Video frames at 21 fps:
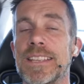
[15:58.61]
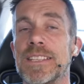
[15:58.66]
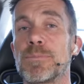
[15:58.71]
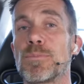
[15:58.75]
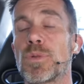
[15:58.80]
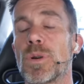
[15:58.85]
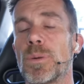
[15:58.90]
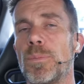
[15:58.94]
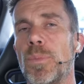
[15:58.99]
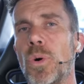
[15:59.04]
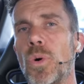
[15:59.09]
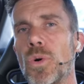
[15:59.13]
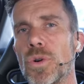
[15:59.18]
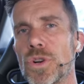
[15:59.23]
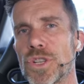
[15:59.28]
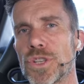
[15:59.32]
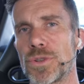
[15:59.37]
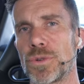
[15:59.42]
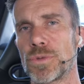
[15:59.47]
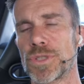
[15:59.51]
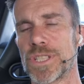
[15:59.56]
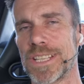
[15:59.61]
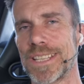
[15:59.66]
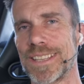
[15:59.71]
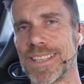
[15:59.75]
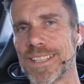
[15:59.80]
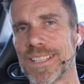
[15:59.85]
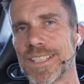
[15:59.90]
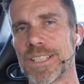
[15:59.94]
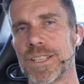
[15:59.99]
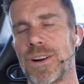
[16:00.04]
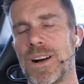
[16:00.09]
is proportional to the
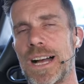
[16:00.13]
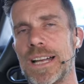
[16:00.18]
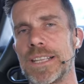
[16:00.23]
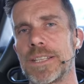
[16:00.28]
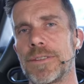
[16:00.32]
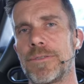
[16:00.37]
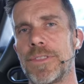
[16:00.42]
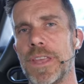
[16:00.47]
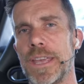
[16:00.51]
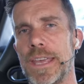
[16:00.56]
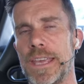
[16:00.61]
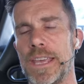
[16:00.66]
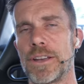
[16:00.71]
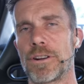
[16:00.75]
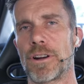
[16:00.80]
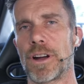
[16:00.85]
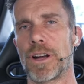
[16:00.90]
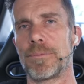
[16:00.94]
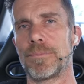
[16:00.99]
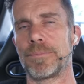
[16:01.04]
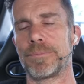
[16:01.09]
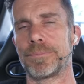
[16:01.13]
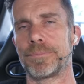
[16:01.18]
size of the error.